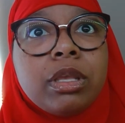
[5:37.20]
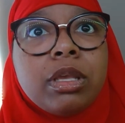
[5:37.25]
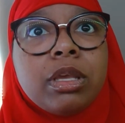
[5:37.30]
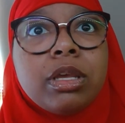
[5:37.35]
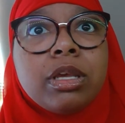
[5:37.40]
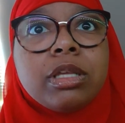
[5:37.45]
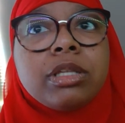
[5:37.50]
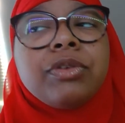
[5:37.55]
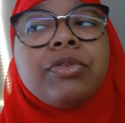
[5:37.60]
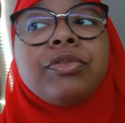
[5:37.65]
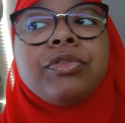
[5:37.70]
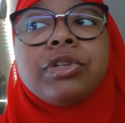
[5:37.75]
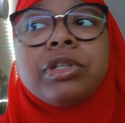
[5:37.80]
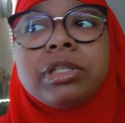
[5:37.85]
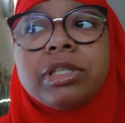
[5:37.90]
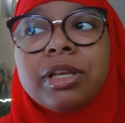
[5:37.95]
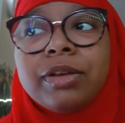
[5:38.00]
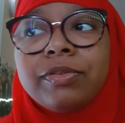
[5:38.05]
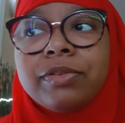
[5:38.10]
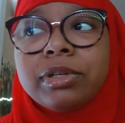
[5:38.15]
It's a free
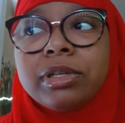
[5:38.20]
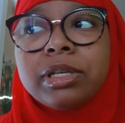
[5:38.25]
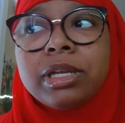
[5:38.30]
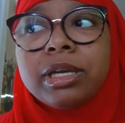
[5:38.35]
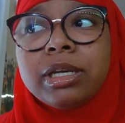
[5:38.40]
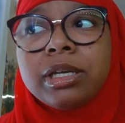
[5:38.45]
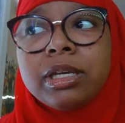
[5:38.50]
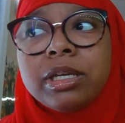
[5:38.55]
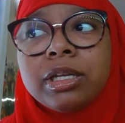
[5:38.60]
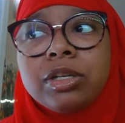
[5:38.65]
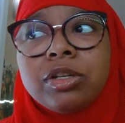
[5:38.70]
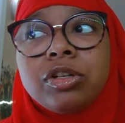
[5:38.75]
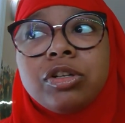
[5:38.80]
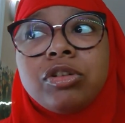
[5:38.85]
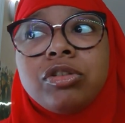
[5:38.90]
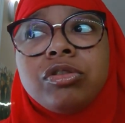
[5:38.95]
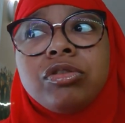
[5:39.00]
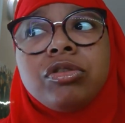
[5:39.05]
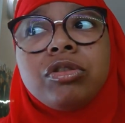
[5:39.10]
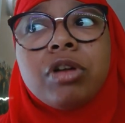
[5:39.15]
7-day
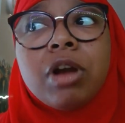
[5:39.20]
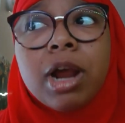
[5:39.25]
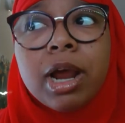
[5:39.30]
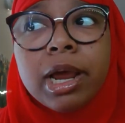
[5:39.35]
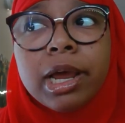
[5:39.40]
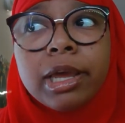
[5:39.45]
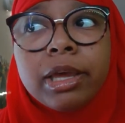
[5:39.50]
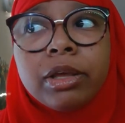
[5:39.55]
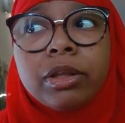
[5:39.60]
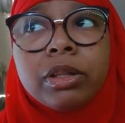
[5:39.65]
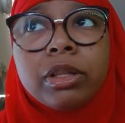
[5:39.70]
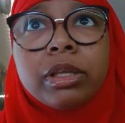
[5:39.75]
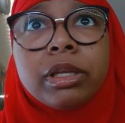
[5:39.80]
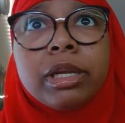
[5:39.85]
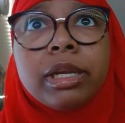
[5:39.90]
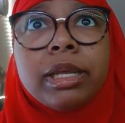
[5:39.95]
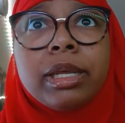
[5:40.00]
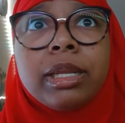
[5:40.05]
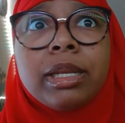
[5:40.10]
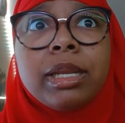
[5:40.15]
trial, and
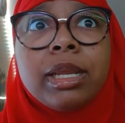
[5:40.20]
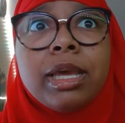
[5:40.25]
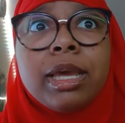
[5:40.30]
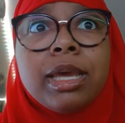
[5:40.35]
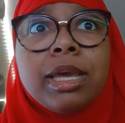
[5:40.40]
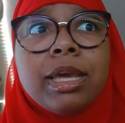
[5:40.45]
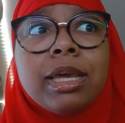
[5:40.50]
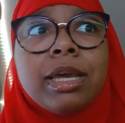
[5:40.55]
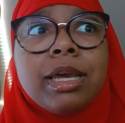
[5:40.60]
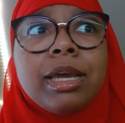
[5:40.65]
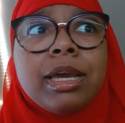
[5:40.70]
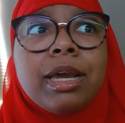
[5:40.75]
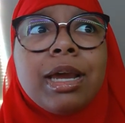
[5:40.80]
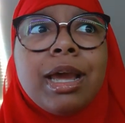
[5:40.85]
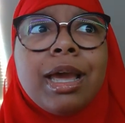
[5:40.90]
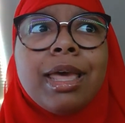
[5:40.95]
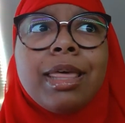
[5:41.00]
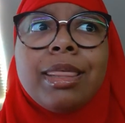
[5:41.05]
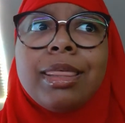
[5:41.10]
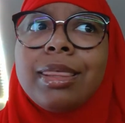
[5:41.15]
then
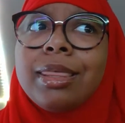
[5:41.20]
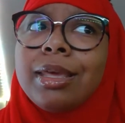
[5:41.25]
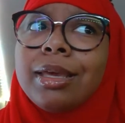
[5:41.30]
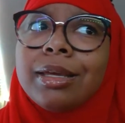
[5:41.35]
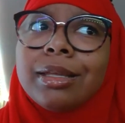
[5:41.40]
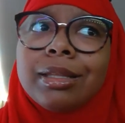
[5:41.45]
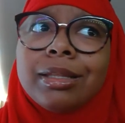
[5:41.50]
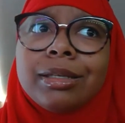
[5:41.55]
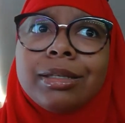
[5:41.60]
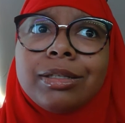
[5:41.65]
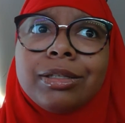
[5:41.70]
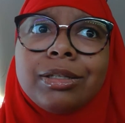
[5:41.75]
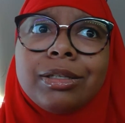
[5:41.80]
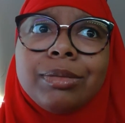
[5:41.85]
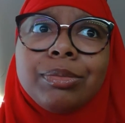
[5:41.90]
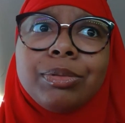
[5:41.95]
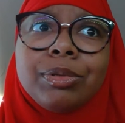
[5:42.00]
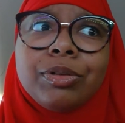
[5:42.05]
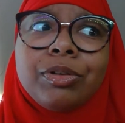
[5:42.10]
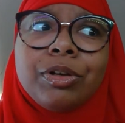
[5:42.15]
I think the
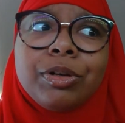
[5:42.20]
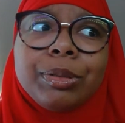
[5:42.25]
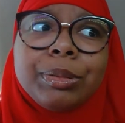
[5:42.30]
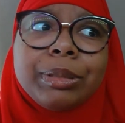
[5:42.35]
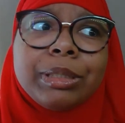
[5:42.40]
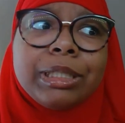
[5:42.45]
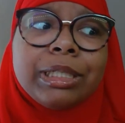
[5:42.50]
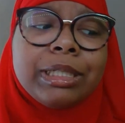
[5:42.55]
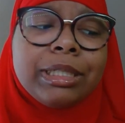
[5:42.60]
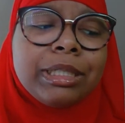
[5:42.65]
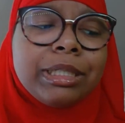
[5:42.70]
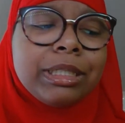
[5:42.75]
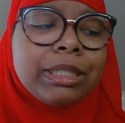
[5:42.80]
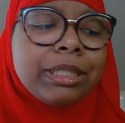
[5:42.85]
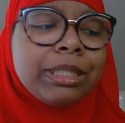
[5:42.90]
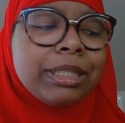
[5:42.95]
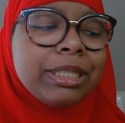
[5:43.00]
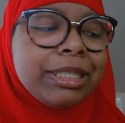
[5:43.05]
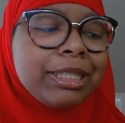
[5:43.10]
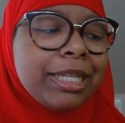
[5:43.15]
subscription
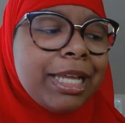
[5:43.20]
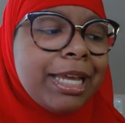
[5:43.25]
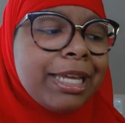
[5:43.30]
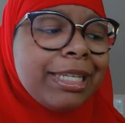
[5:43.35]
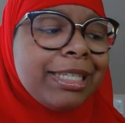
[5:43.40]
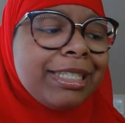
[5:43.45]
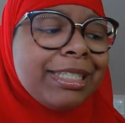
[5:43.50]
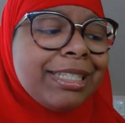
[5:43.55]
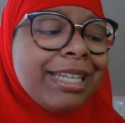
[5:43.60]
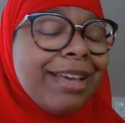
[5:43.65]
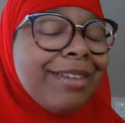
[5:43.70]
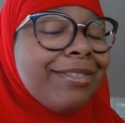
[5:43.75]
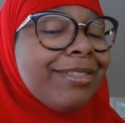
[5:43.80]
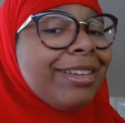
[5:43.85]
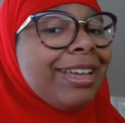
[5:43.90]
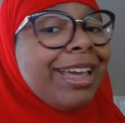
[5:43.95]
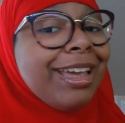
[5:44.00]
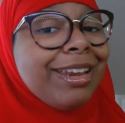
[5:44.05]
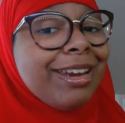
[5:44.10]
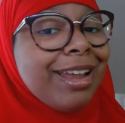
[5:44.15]
is like $7,
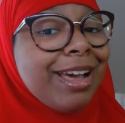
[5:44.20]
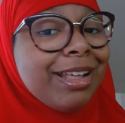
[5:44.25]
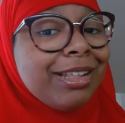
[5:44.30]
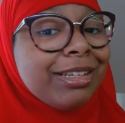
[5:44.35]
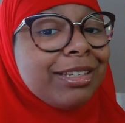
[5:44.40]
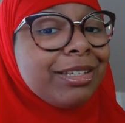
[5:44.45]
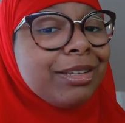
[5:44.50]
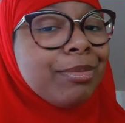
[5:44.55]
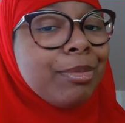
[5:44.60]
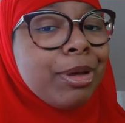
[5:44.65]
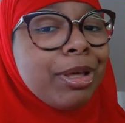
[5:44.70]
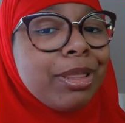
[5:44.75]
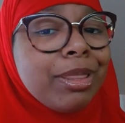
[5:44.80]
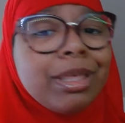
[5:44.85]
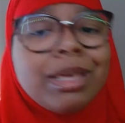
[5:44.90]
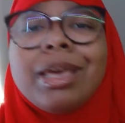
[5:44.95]
$8 a month.